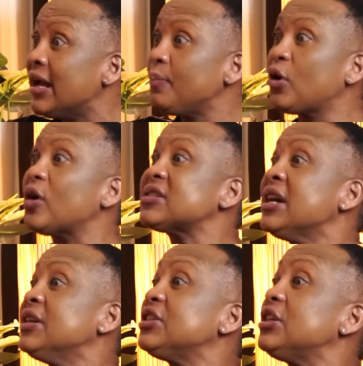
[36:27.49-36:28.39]
What do you
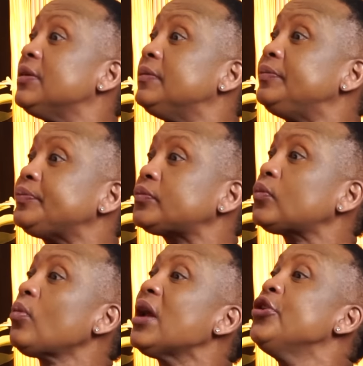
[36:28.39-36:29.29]
mean? You agreed fully?
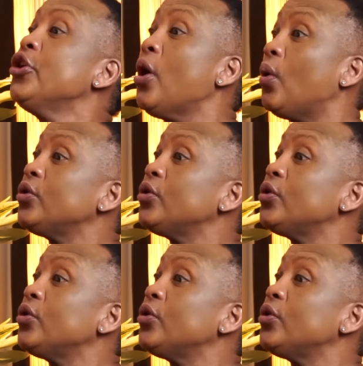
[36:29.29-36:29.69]
They deserved it.